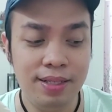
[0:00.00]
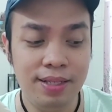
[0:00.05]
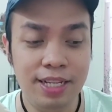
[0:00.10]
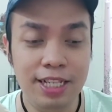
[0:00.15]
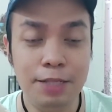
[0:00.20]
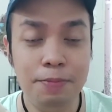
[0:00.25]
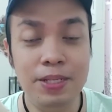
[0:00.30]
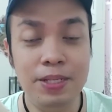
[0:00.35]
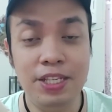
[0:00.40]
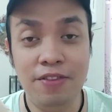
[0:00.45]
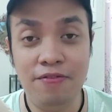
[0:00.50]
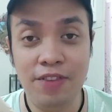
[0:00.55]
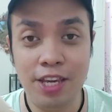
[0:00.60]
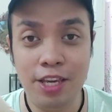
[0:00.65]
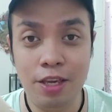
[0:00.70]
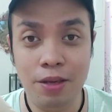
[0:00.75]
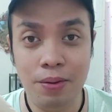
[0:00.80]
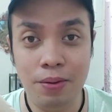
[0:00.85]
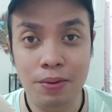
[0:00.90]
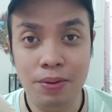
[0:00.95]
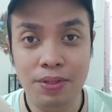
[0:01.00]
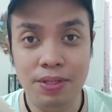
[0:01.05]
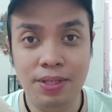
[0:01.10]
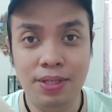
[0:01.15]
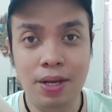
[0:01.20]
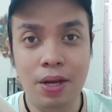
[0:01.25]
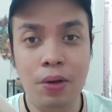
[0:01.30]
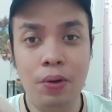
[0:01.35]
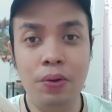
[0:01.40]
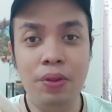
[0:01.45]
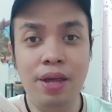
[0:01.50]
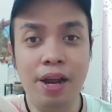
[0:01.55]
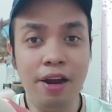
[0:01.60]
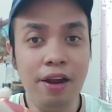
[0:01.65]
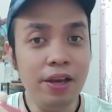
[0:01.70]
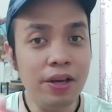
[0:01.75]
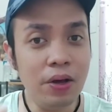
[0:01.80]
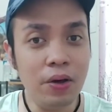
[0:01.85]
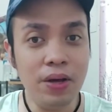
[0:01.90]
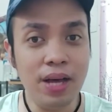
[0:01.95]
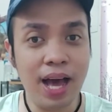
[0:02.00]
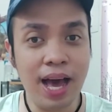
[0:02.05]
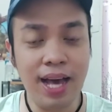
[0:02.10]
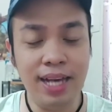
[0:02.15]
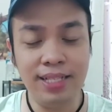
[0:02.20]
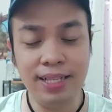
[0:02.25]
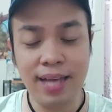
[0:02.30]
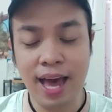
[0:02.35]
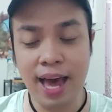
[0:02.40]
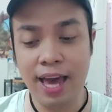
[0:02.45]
this specific use. So there you go, guys.